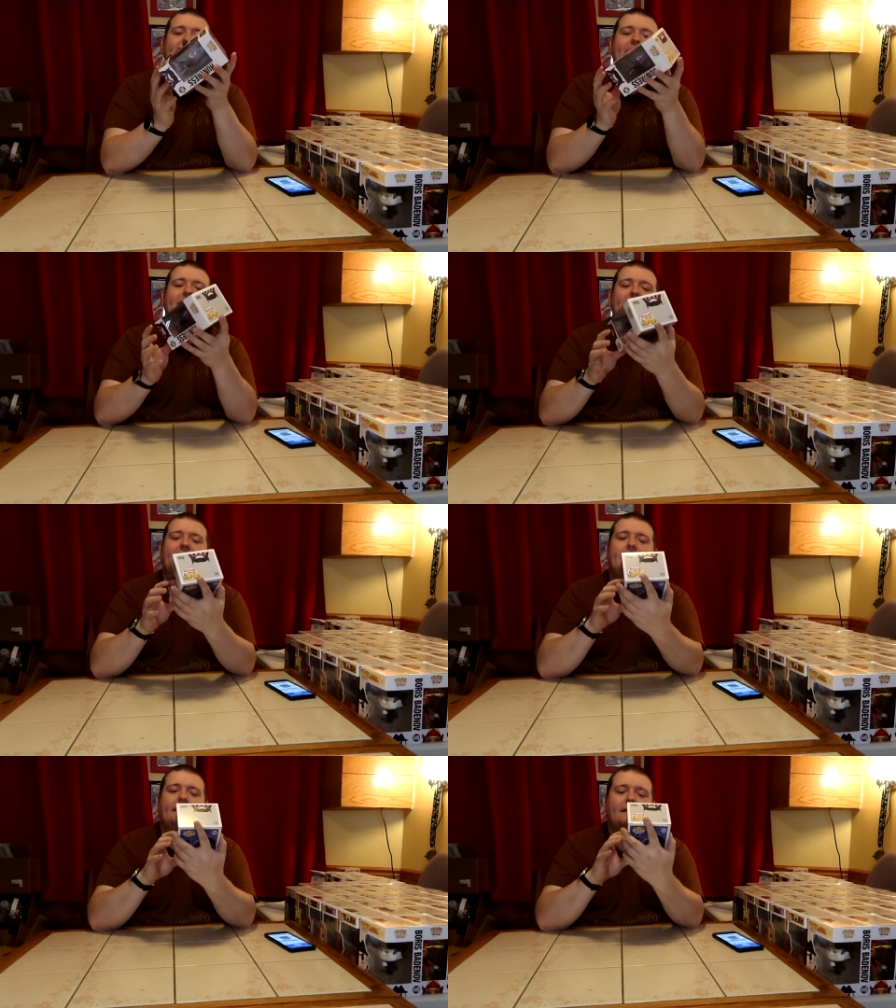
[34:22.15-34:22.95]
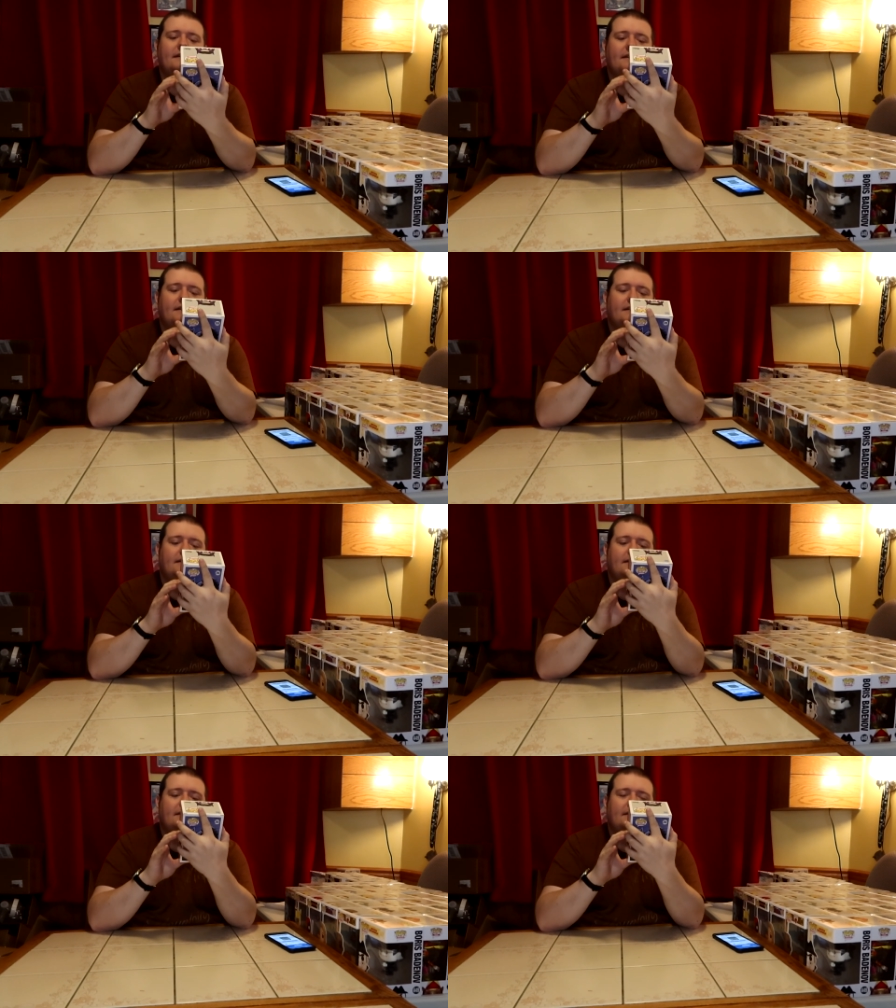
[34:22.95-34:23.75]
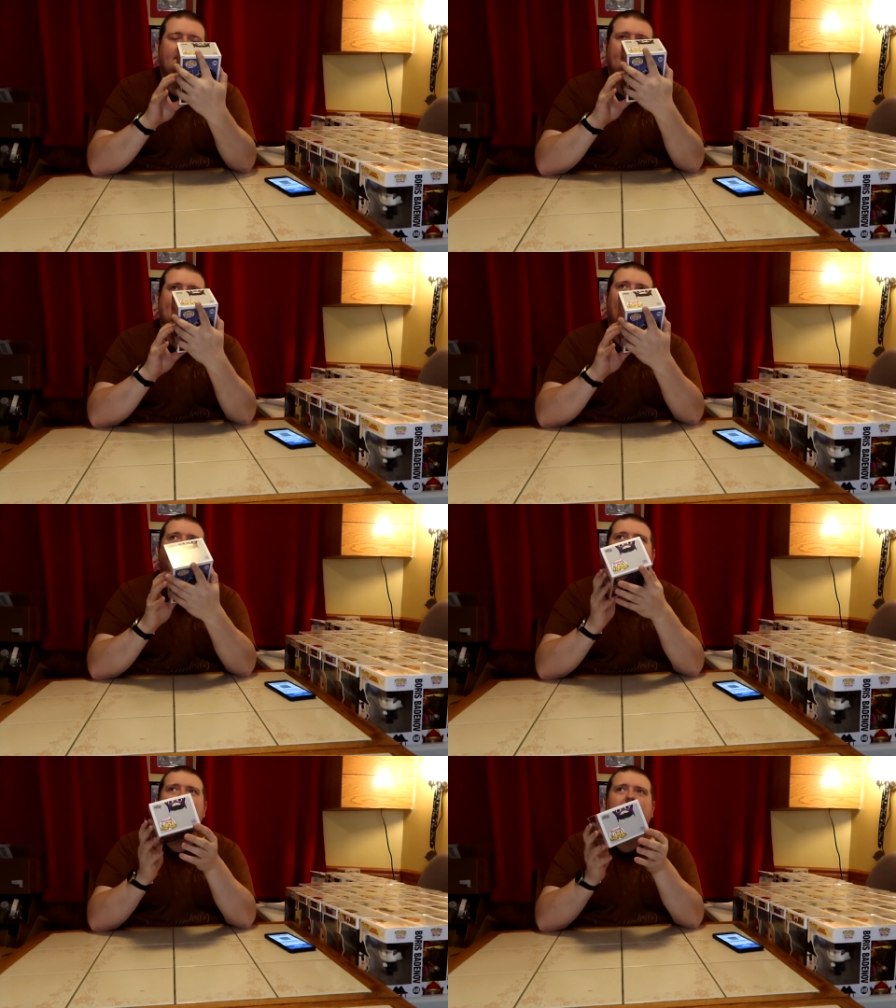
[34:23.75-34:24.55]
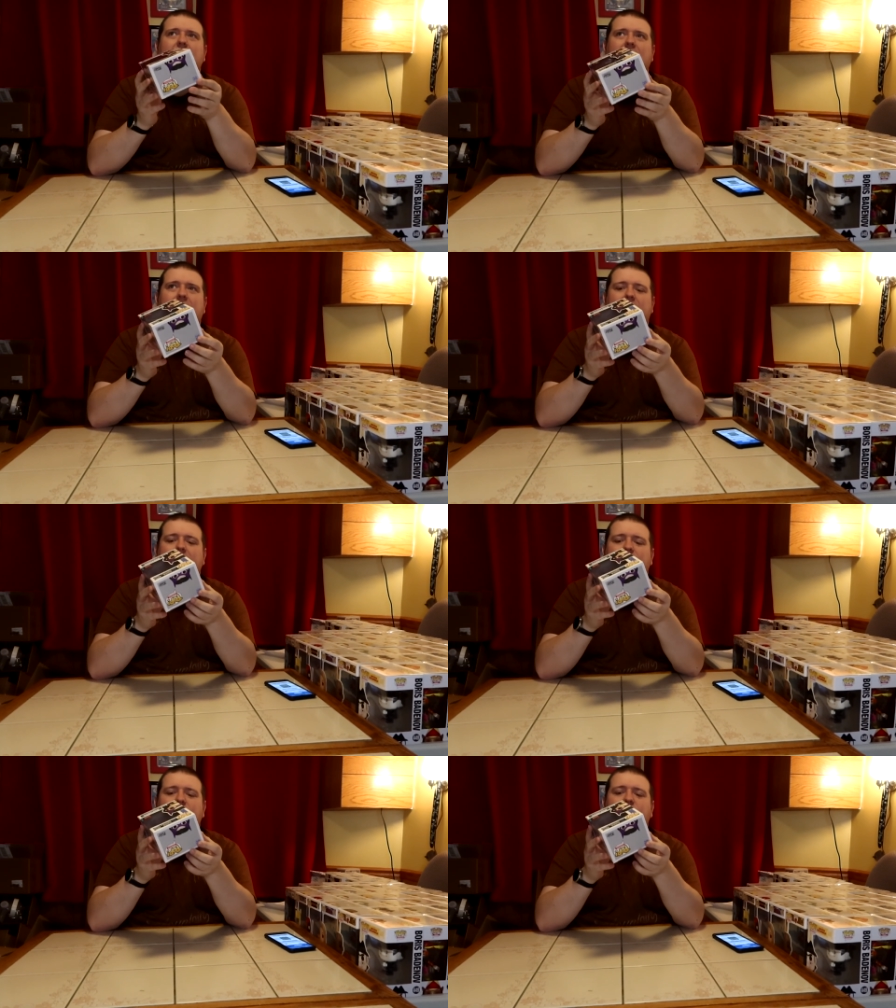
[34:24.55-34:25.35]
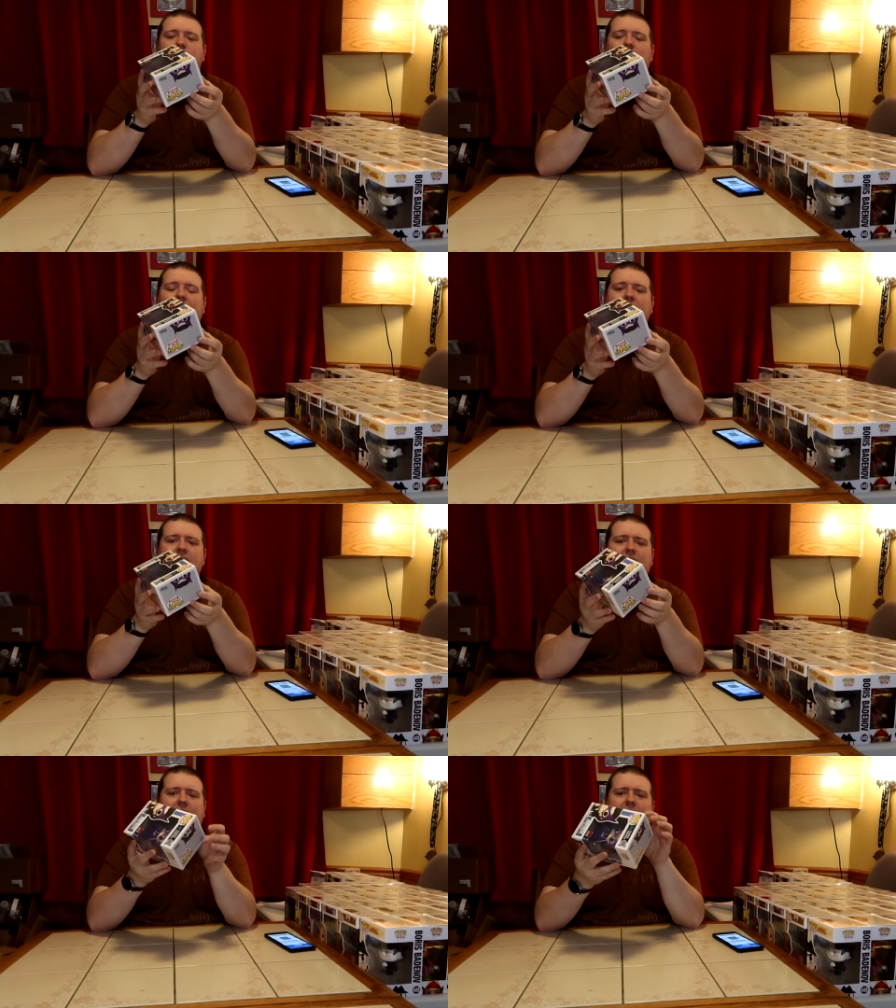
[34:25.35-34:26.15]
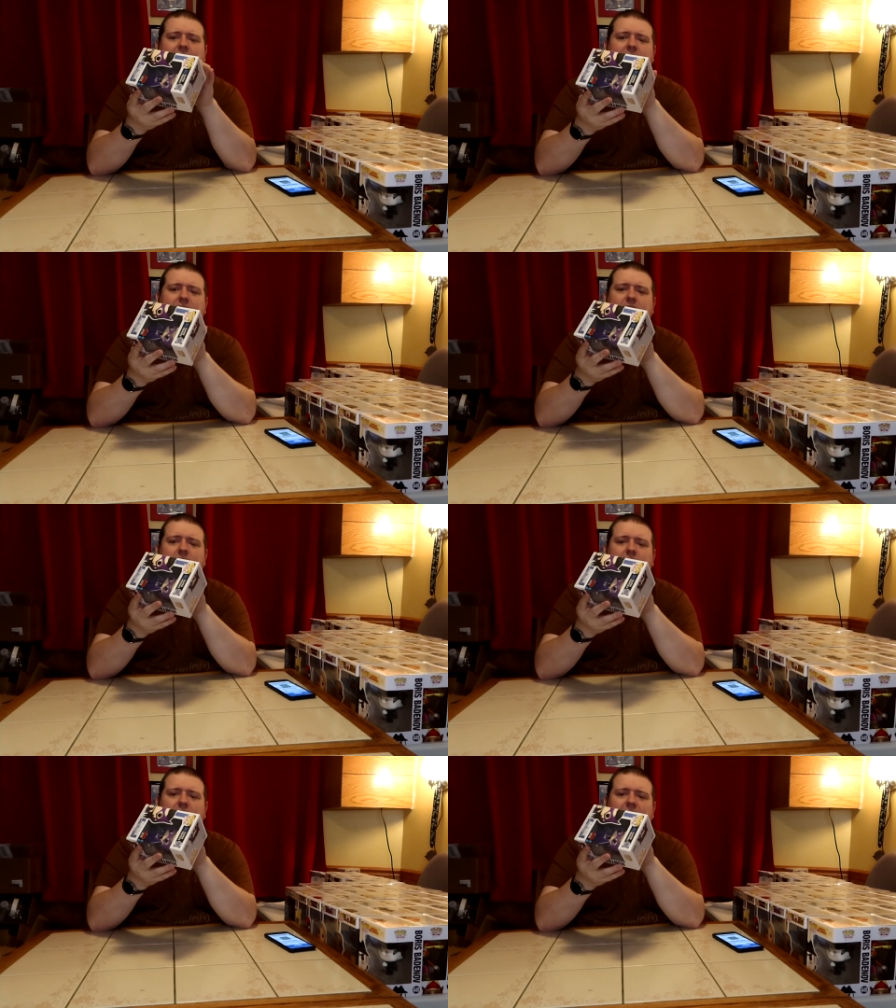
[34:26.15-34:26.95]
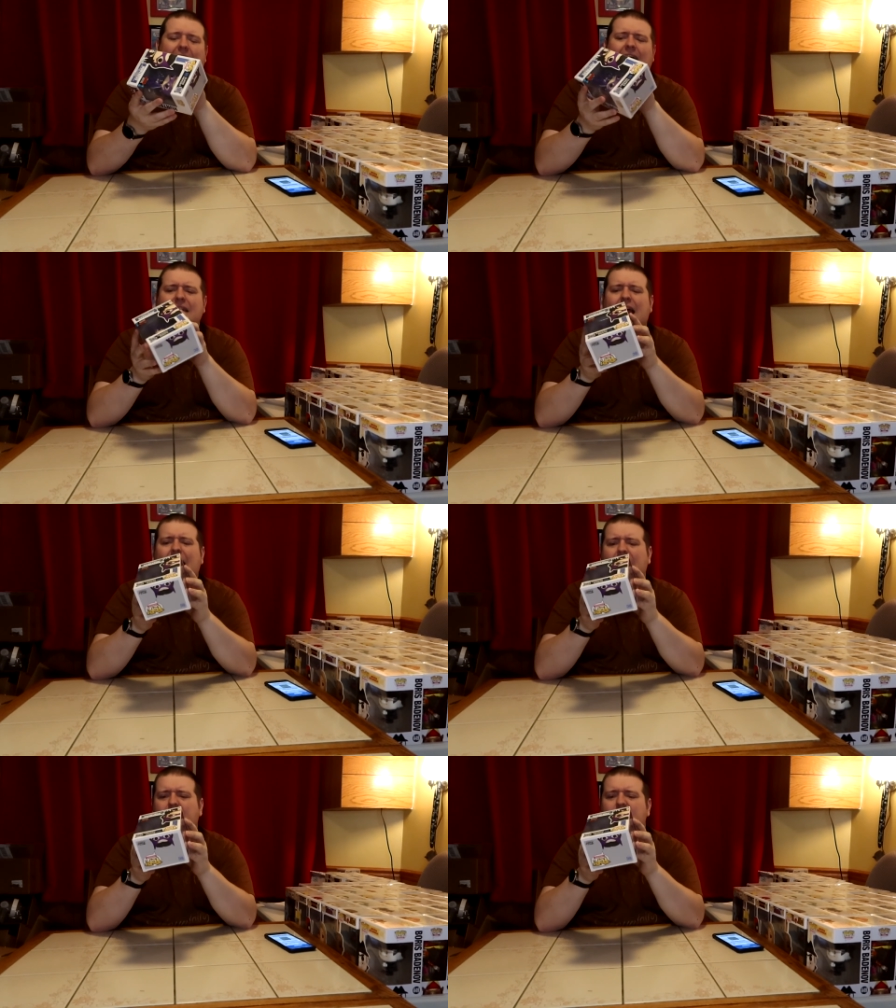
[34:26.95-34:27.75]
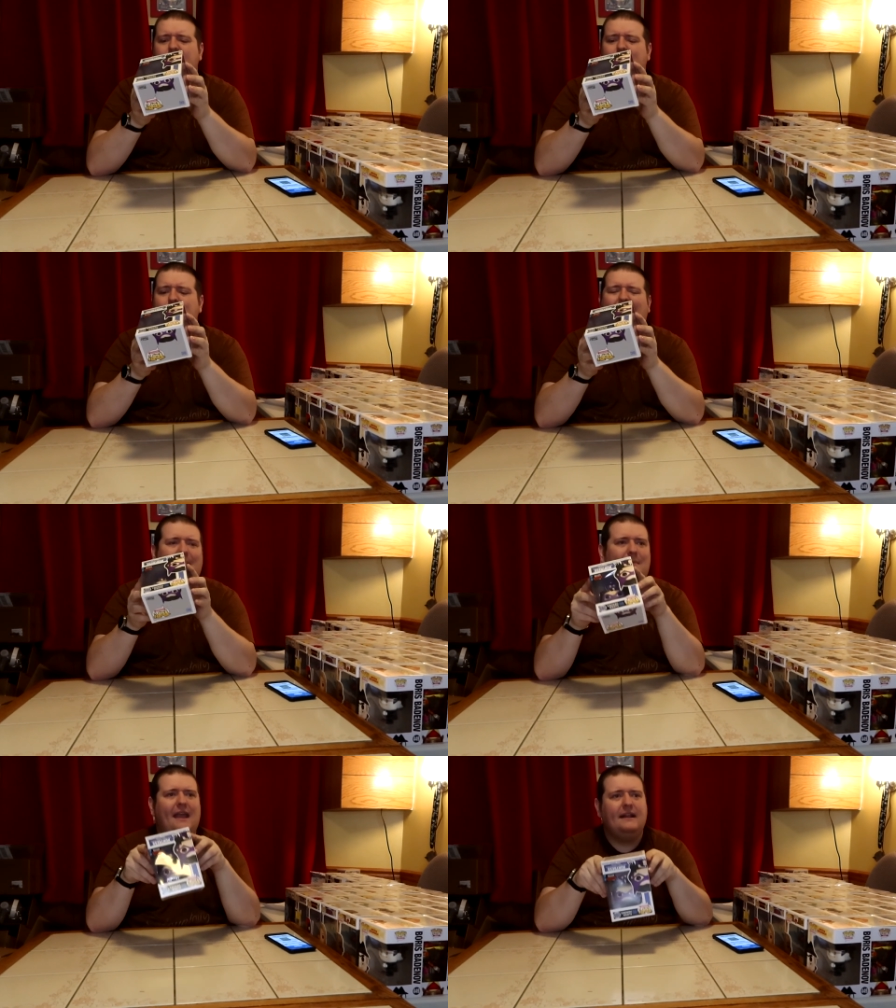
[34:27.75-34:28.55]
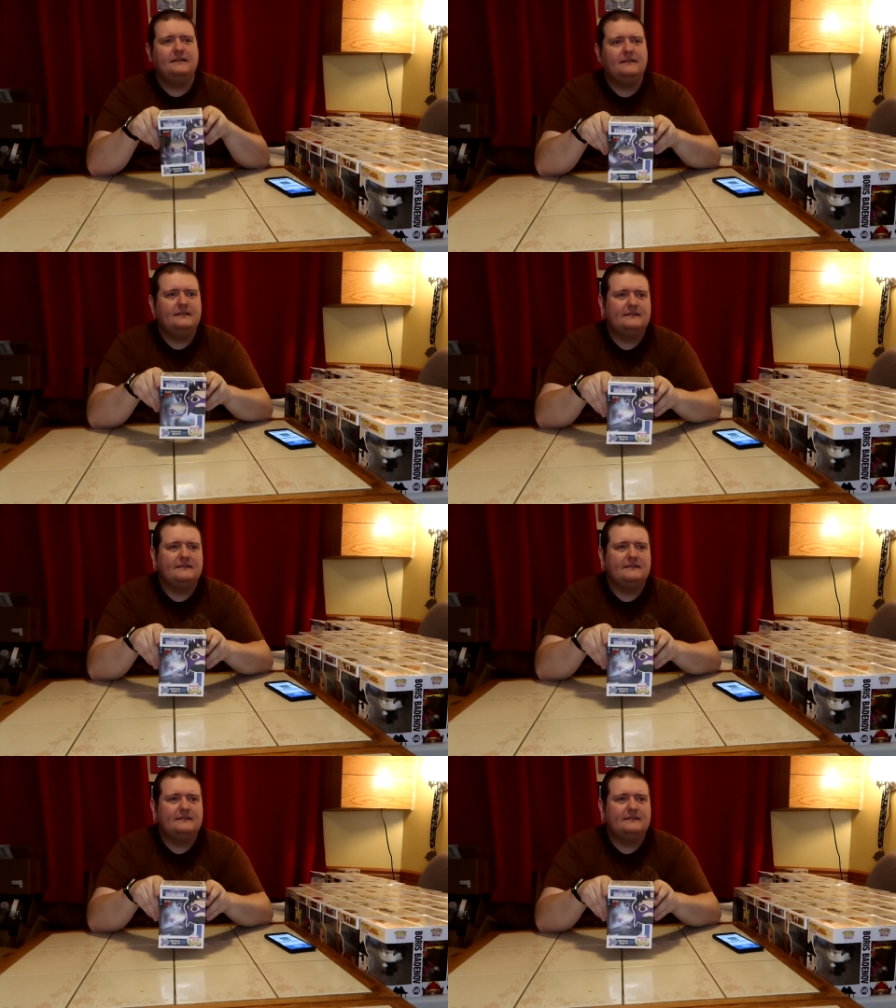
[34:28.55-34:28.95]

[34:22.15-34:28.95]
This is a semi friend and uh, ally of Batman.